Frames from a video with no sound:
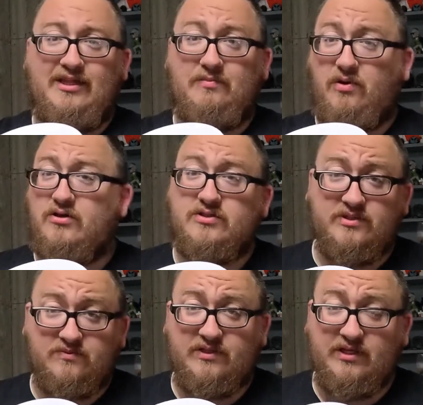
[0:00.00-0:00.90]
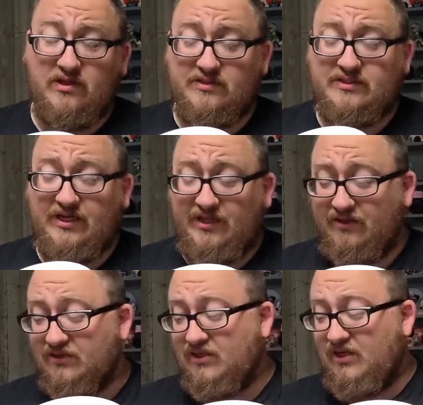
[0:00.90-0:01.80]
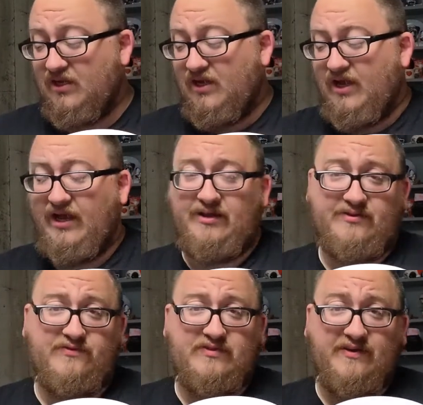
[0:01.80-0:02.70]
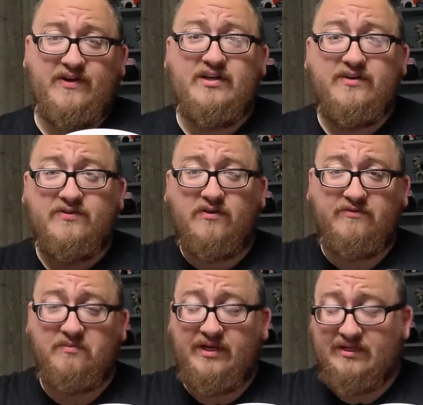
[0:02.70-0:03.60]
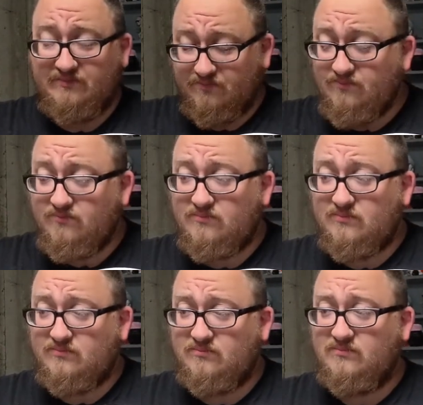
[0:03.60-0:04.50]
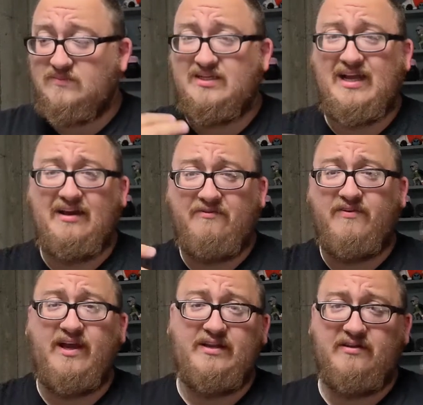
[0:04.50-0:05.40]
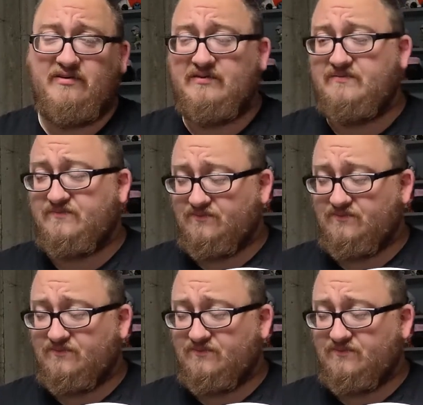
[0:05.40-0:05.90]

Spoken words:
the partials are really close together, and they're very difficult for me to kind of find the